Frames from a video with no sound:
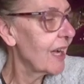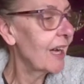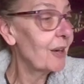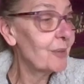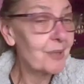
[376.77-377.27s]

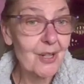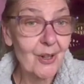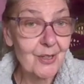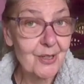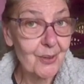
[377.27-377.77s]
It was
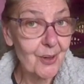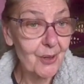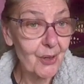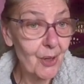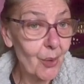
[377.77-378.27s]
also
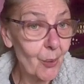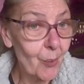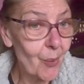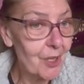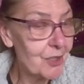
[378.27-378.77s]
on the
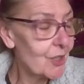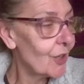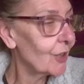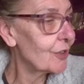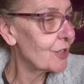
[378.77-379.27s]

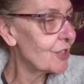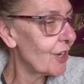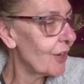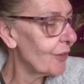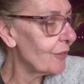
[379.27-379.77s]
$1
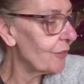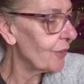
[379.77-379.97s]
shelf.